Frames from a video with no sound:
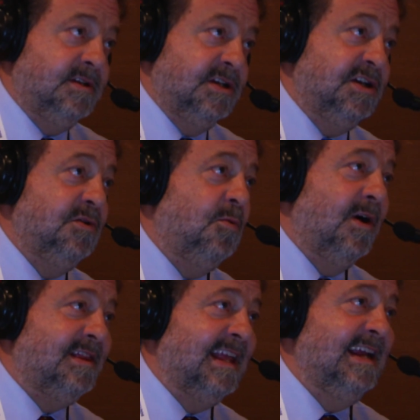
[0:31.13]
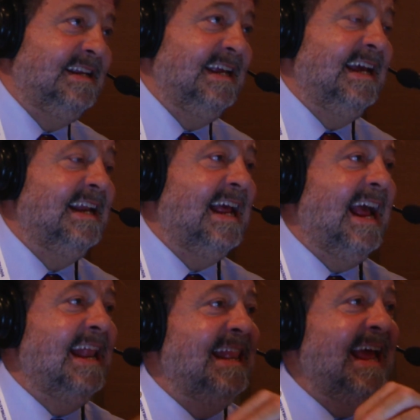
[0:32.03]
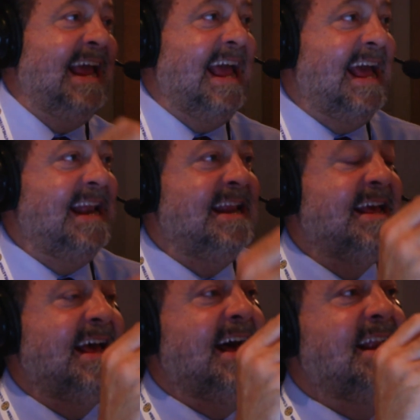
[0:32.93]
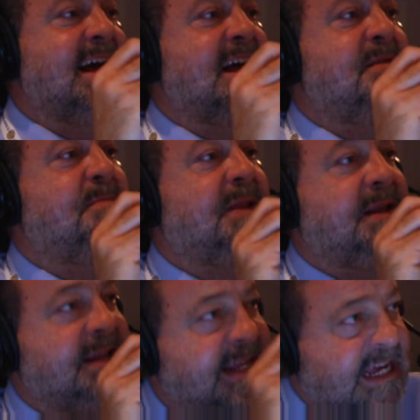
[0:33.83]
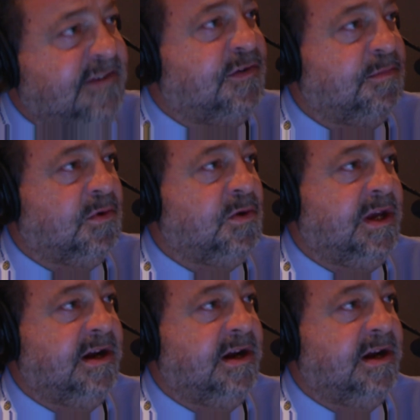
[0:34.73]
to do what they did, and they had an unbelievable